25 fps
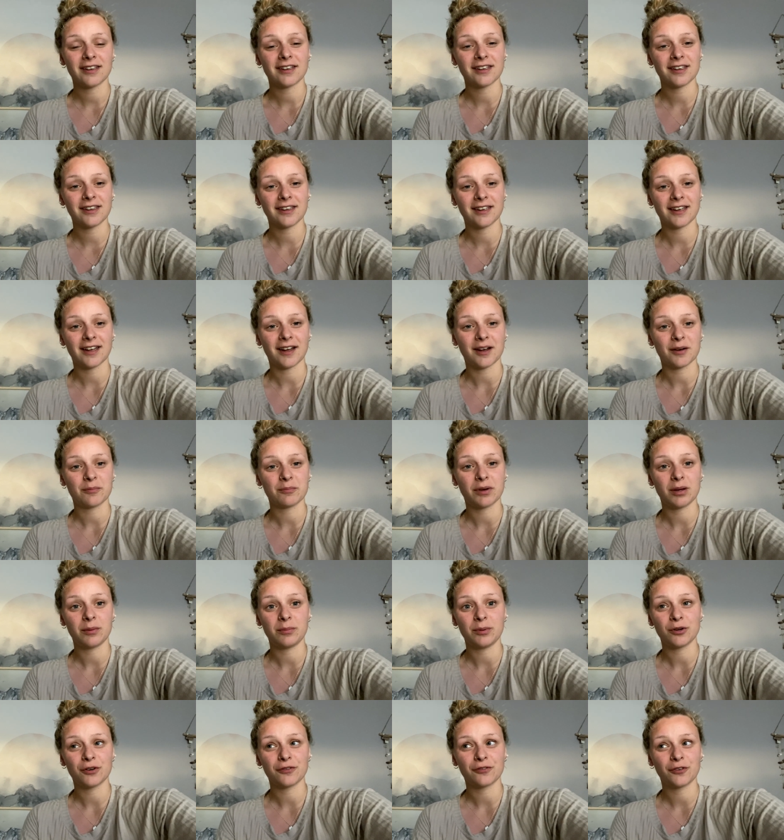yeah, my
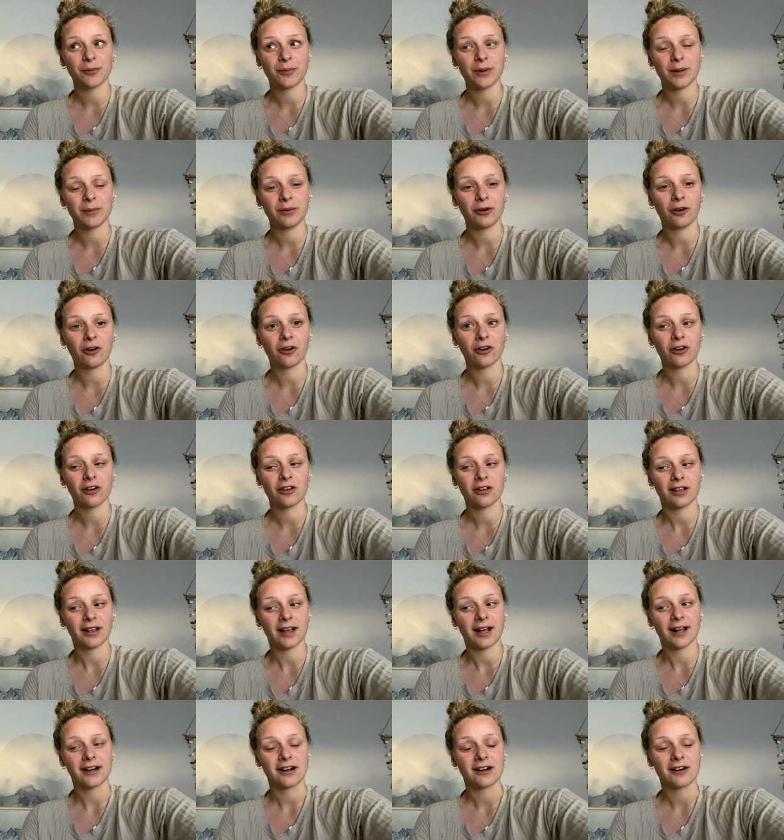beautiful baby girl
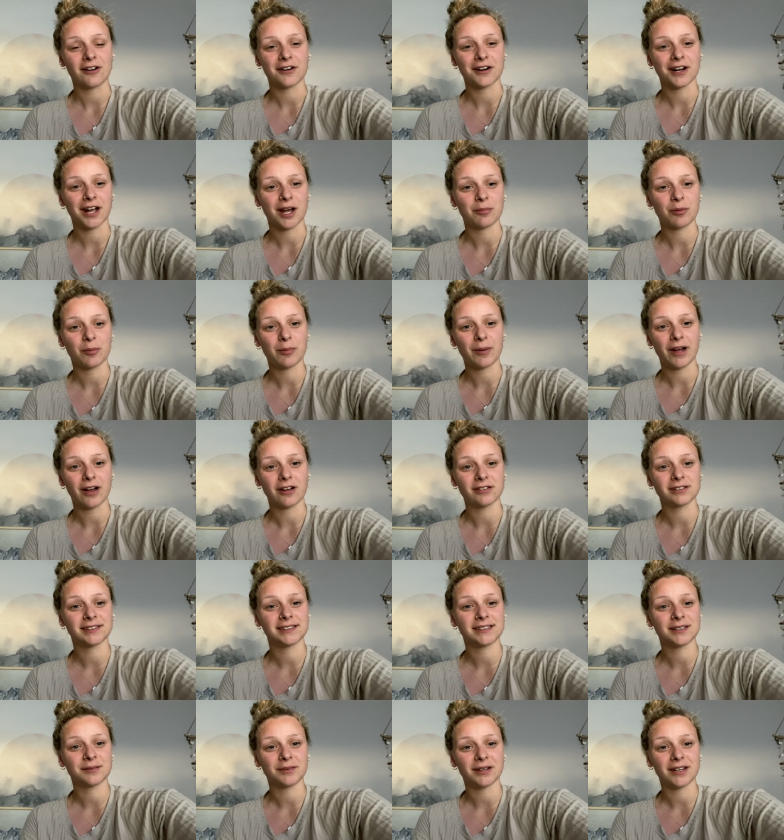added on a couple pounds
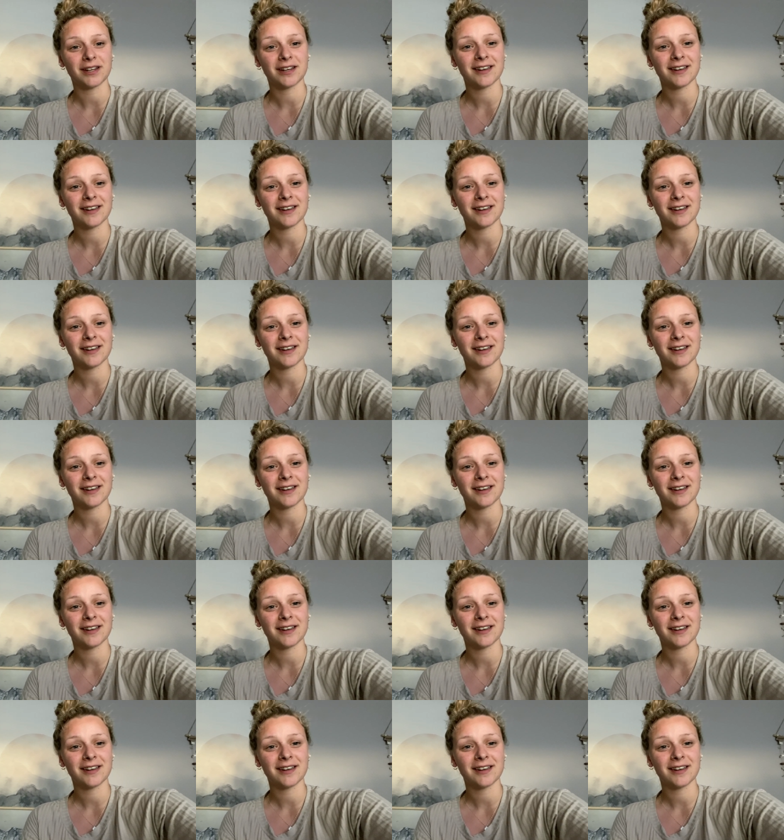to me,